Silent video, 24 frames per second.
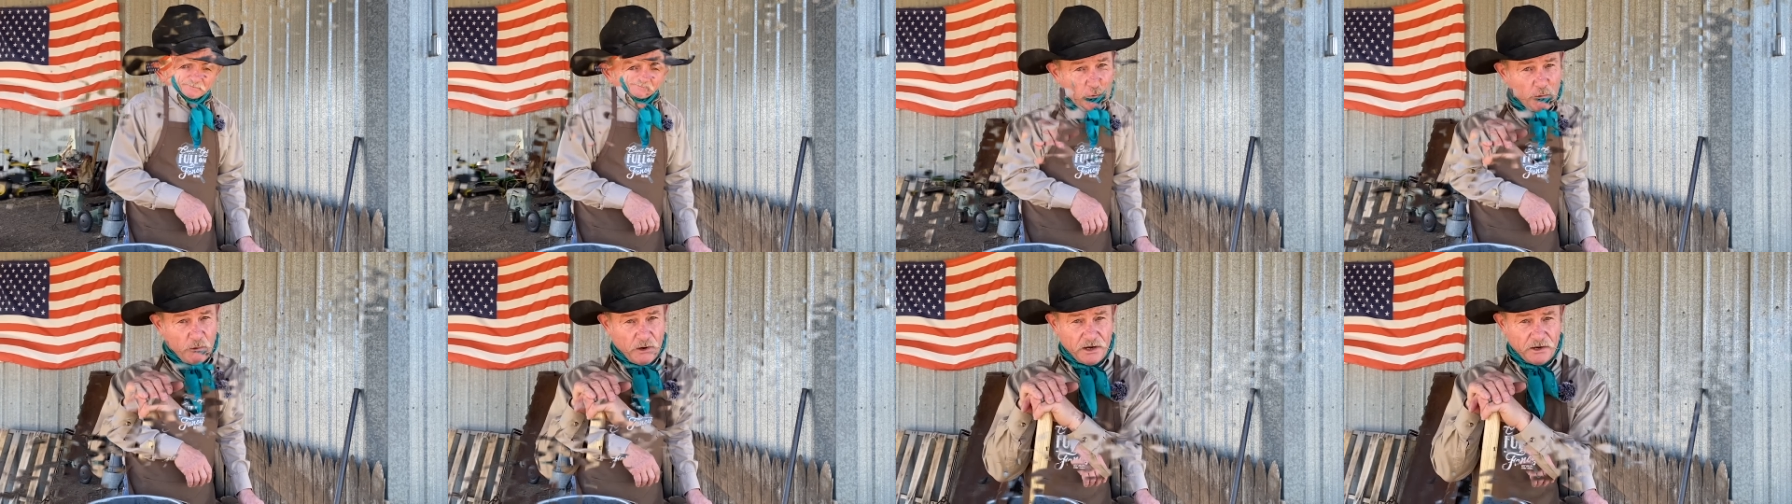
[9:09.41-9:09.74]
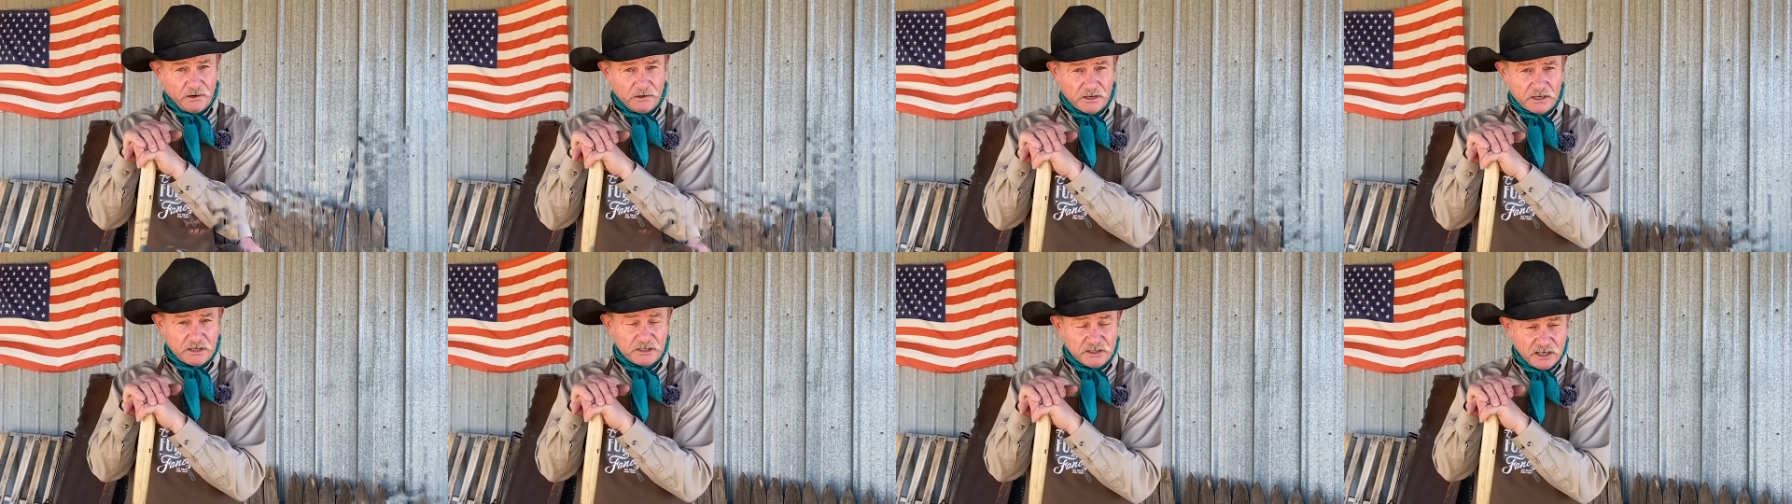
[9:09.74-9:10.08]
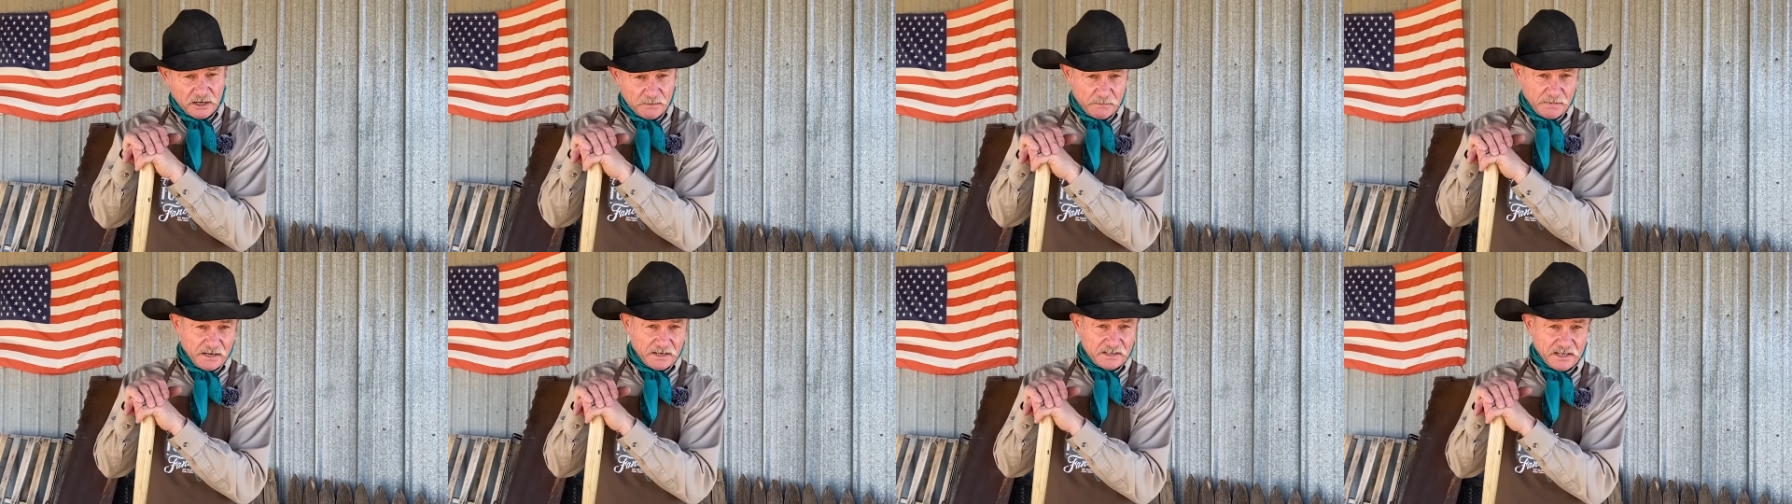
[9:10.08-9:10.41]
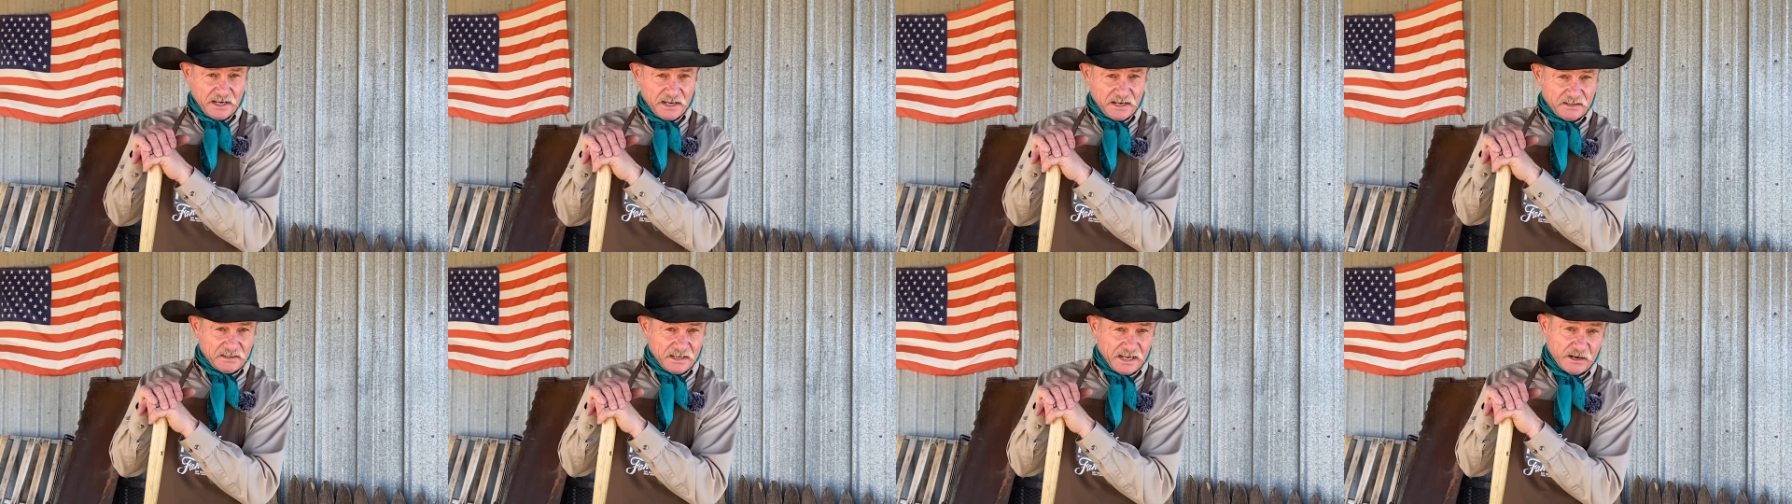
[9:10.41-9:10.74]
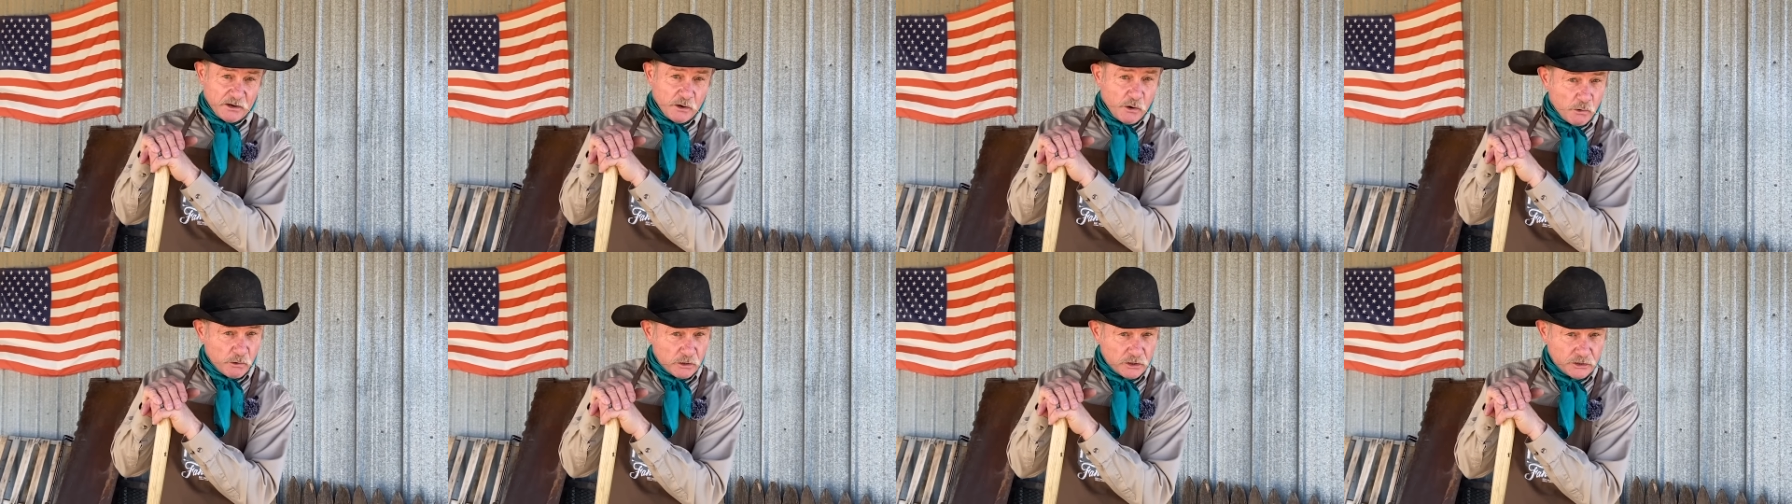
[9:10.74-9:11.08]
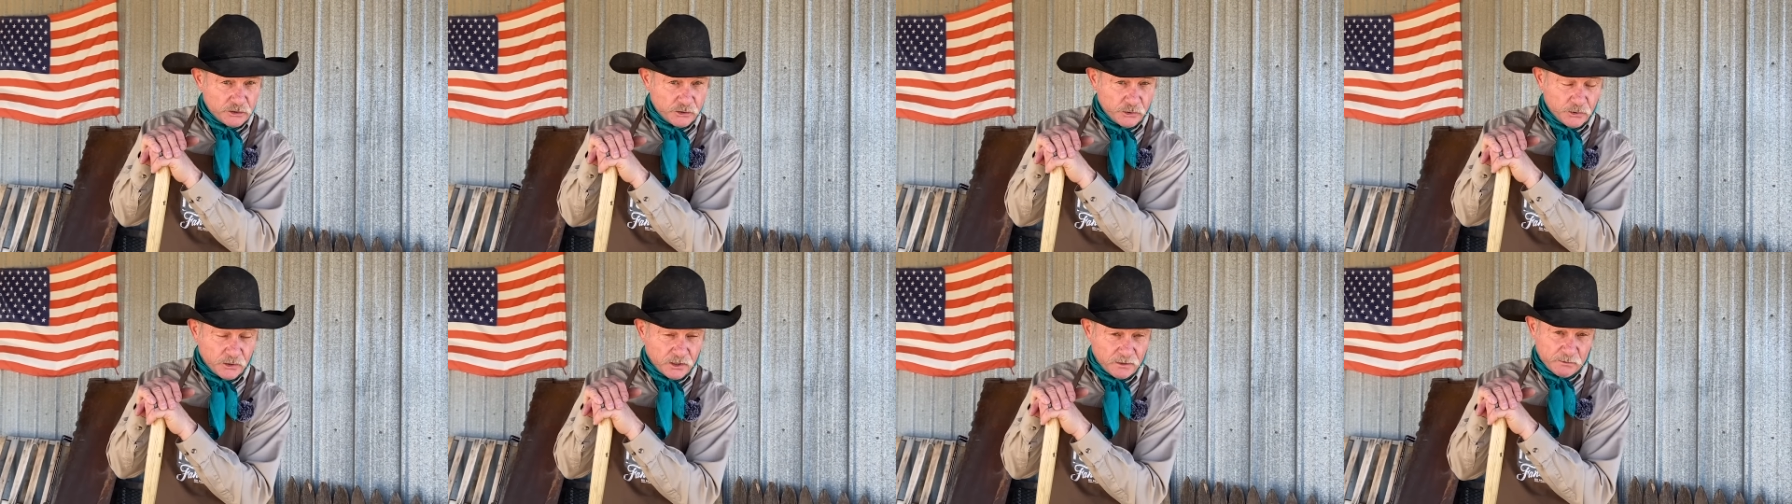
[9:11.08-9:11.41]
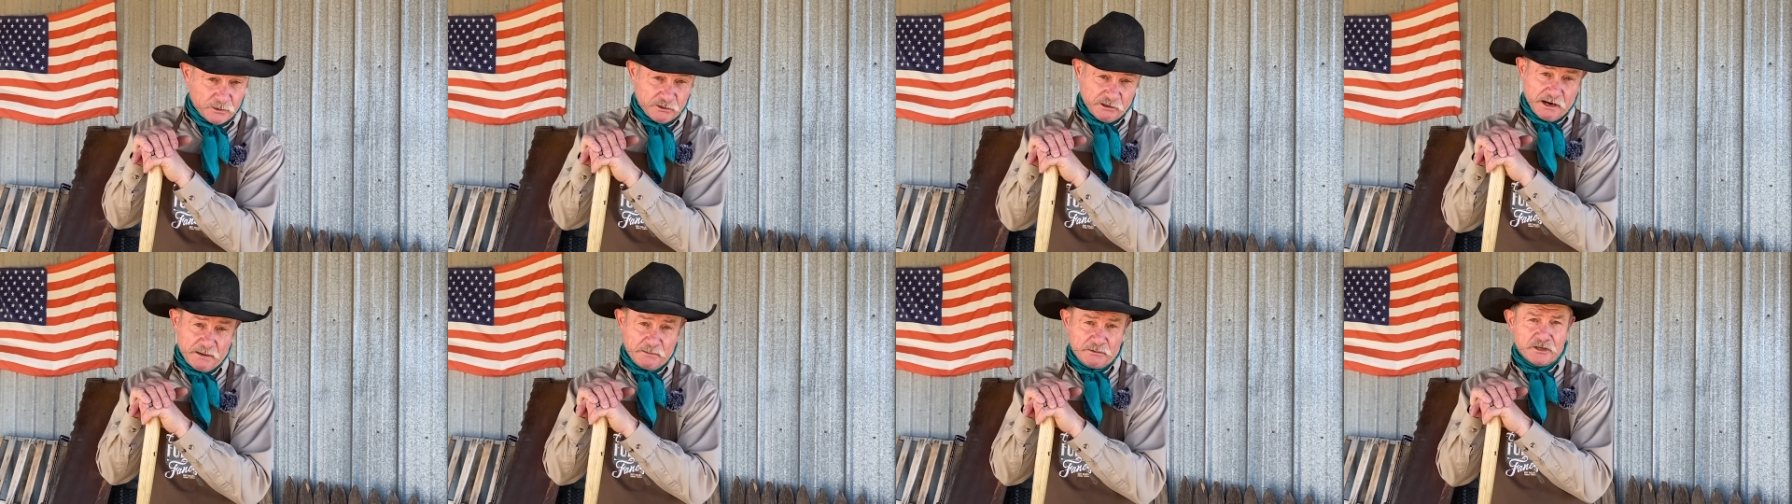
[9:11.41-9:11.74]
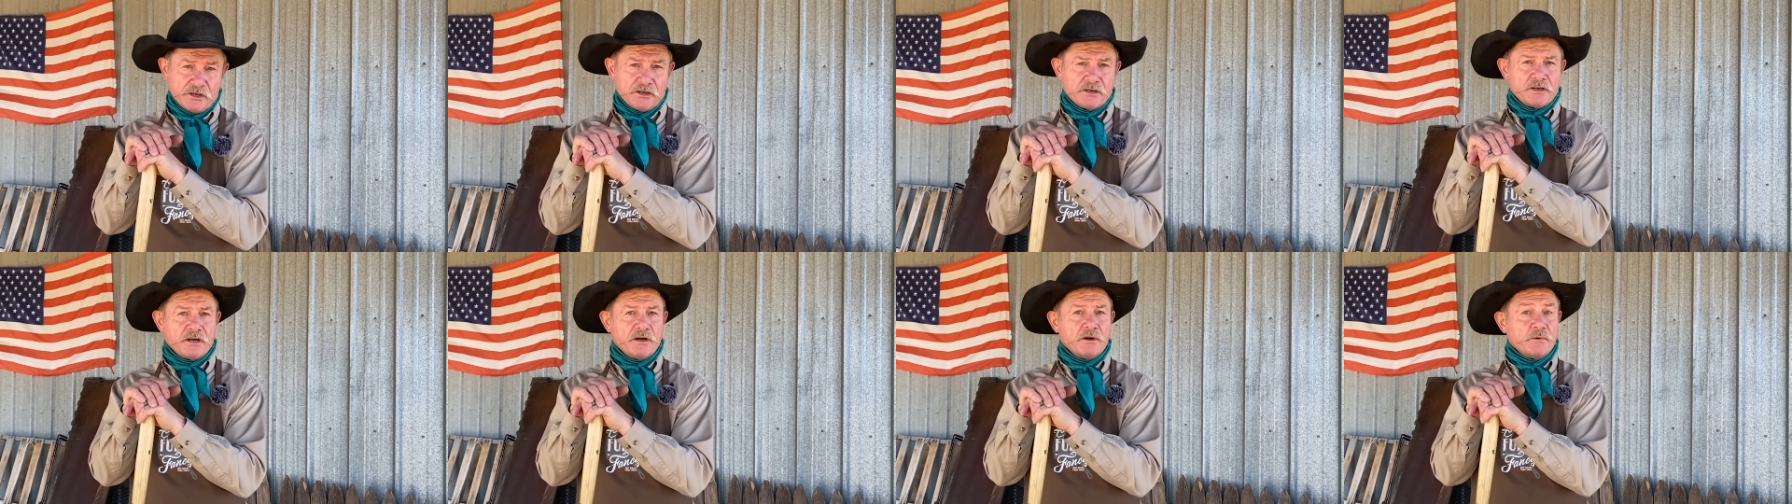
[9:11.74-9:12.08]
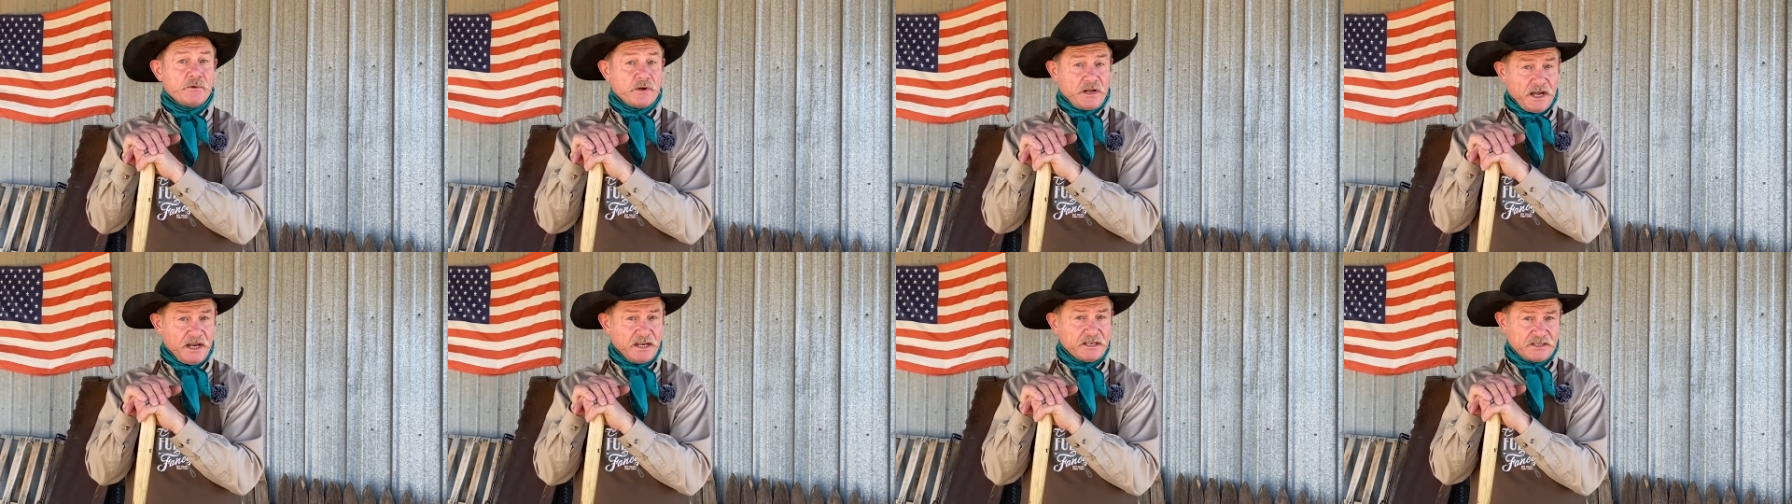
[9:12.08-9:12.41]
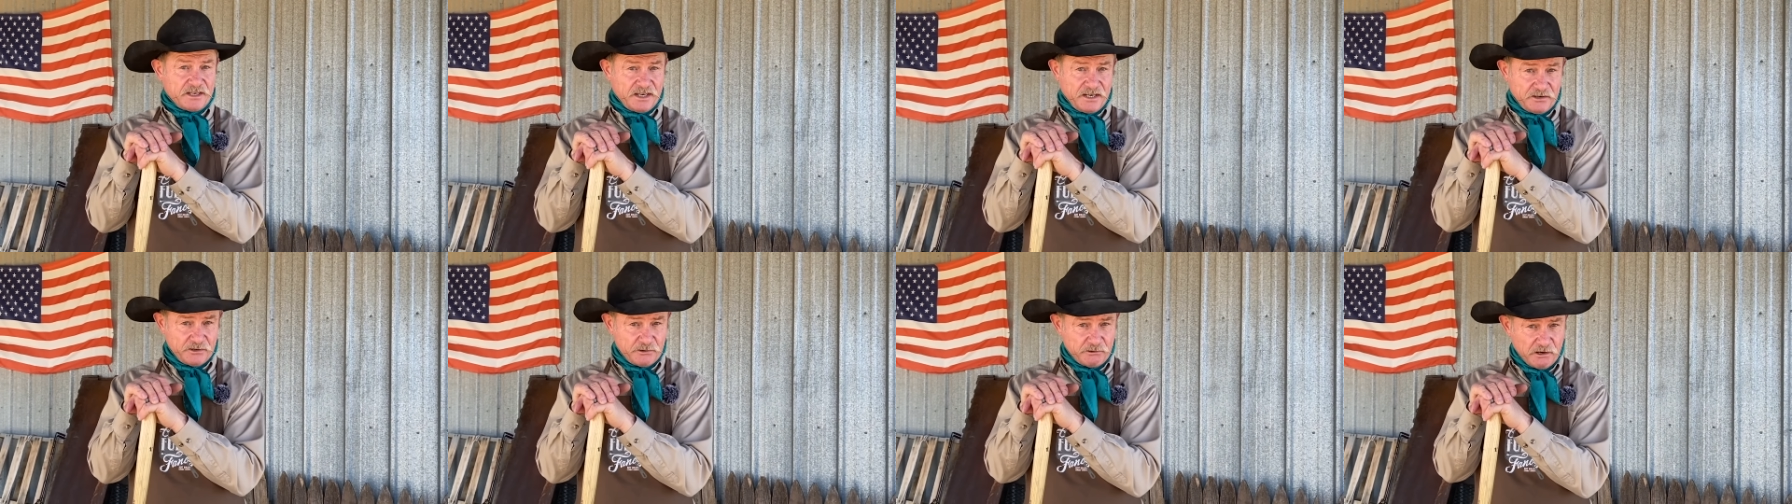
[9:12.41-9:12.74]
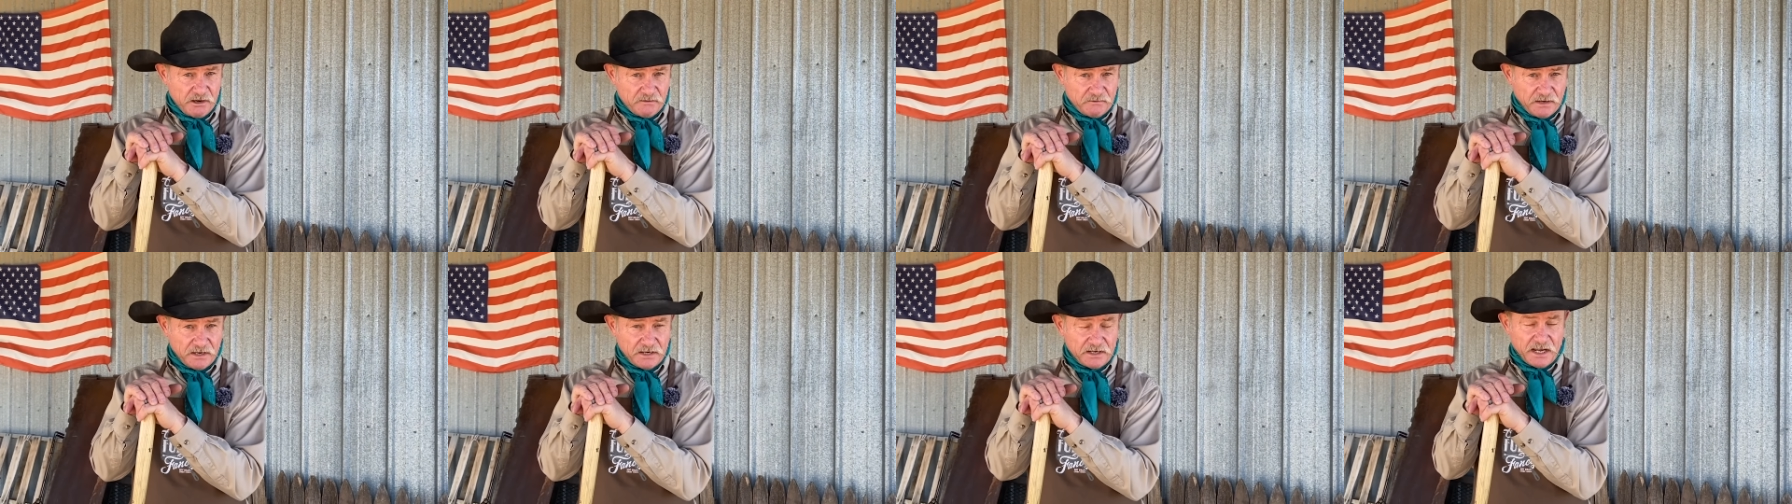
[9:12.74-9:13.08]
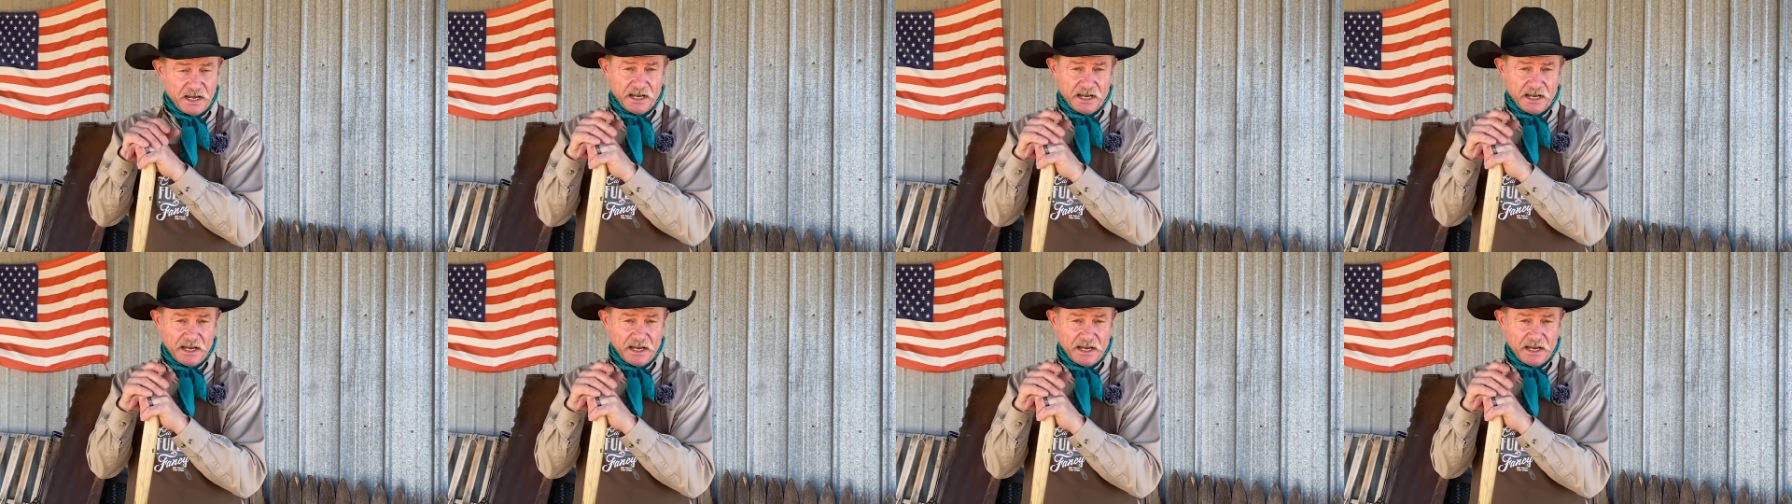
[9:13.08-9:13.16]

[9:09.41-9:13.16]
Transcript: Well, you see me take that horseshoe contraption known as a trivet